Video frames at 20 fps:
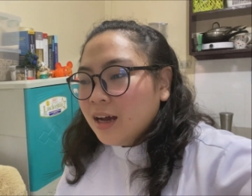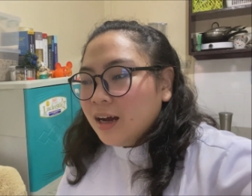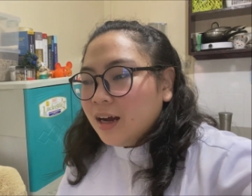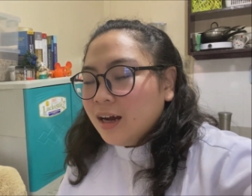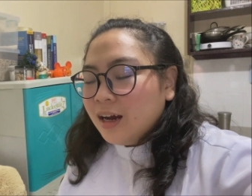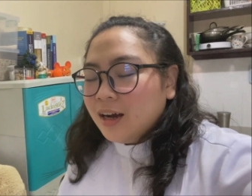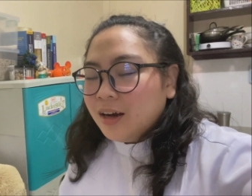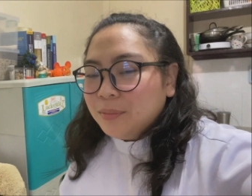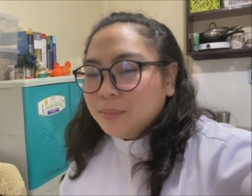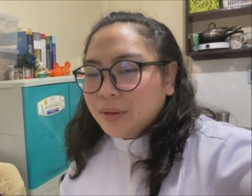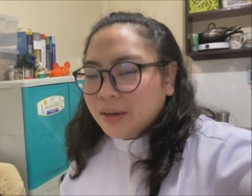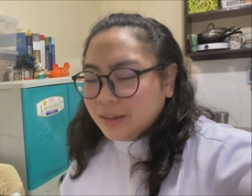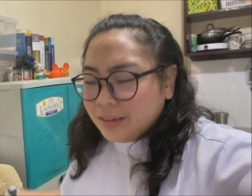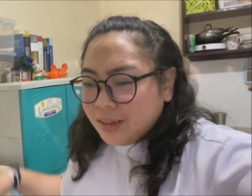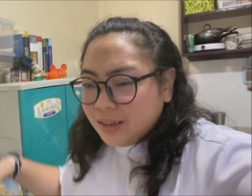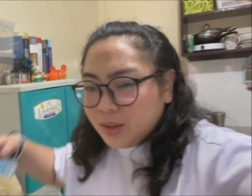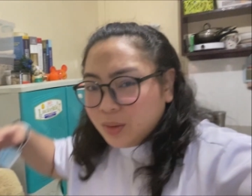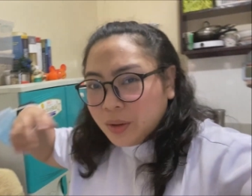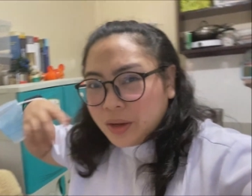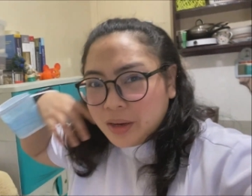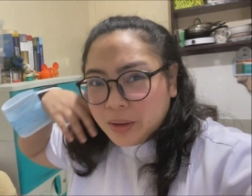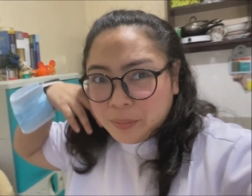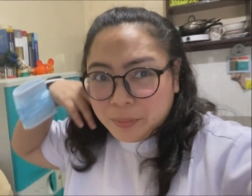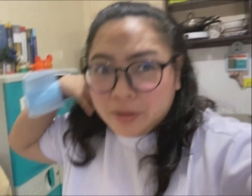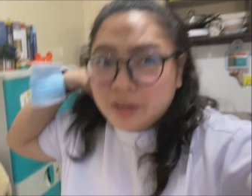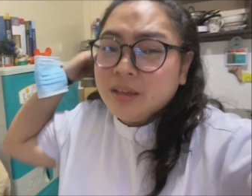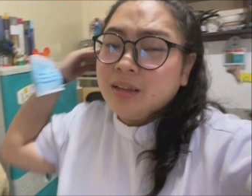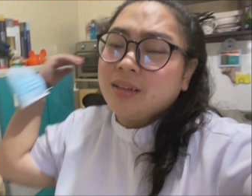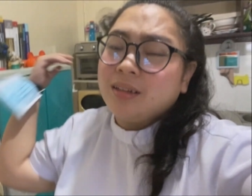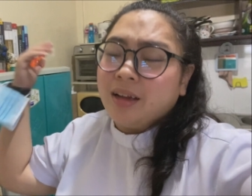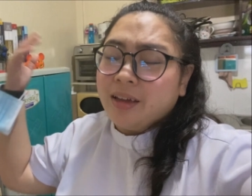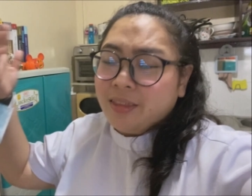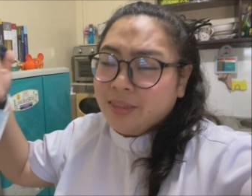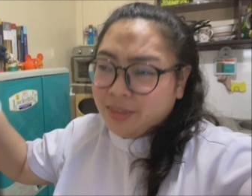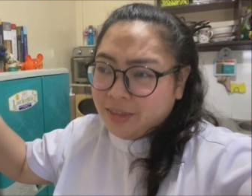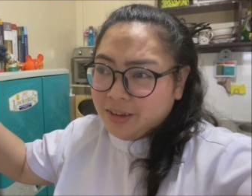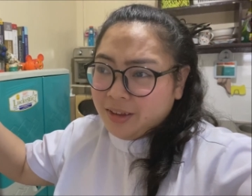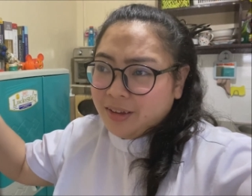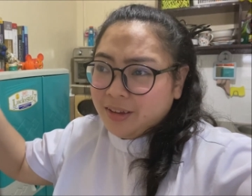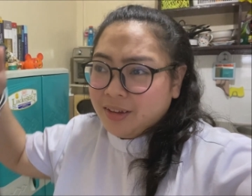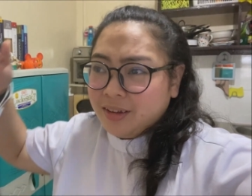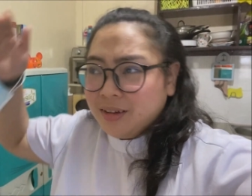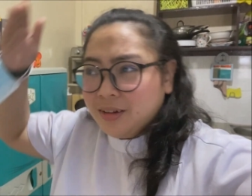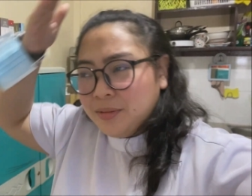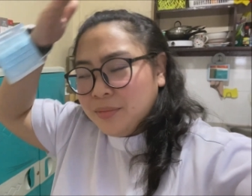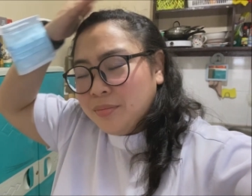I did quite a bit, I think,